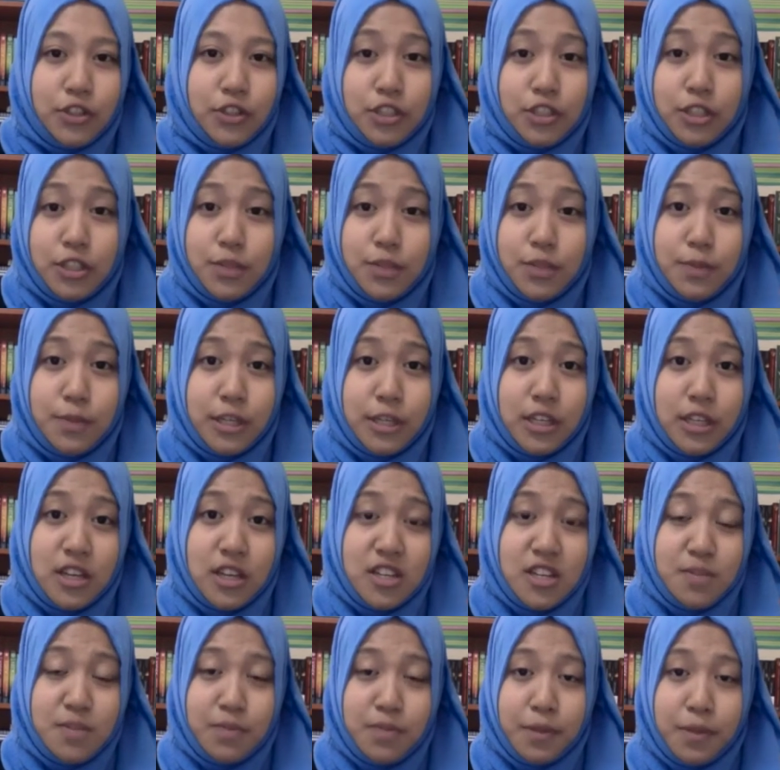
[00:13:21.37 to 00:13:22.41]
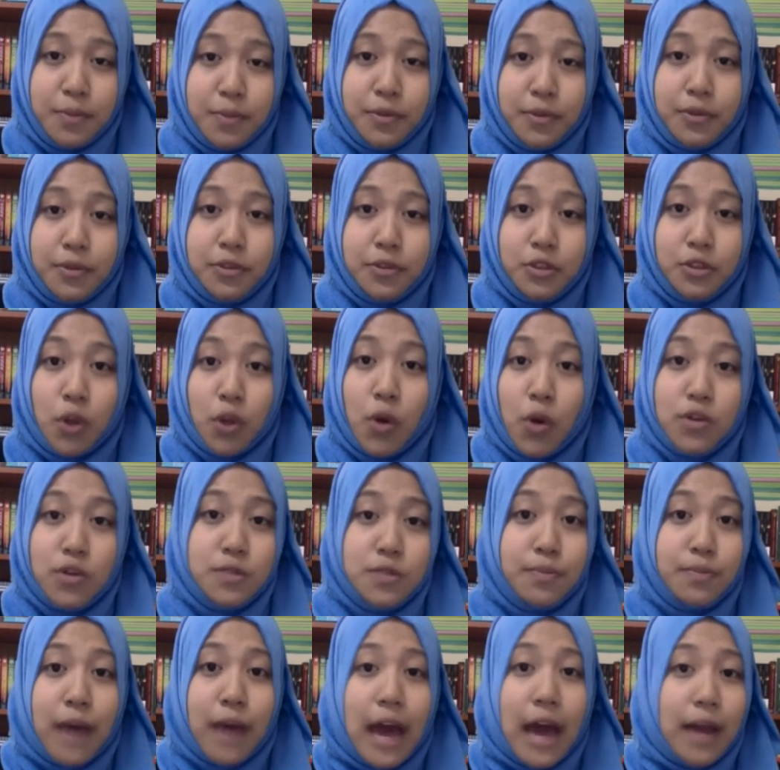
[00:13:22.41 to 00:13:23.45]
just because people talk
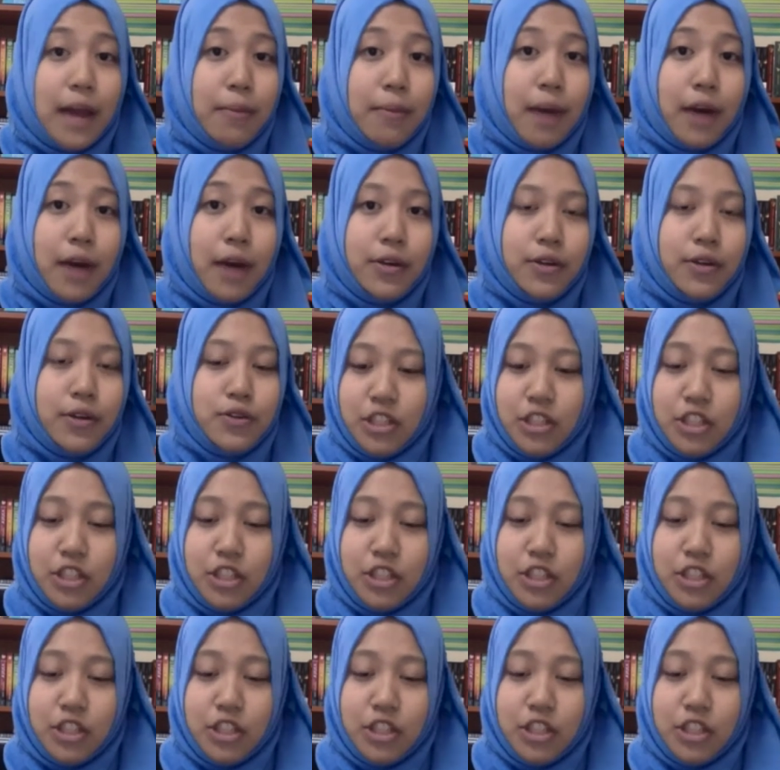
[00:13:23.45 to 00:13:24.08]
bad about you,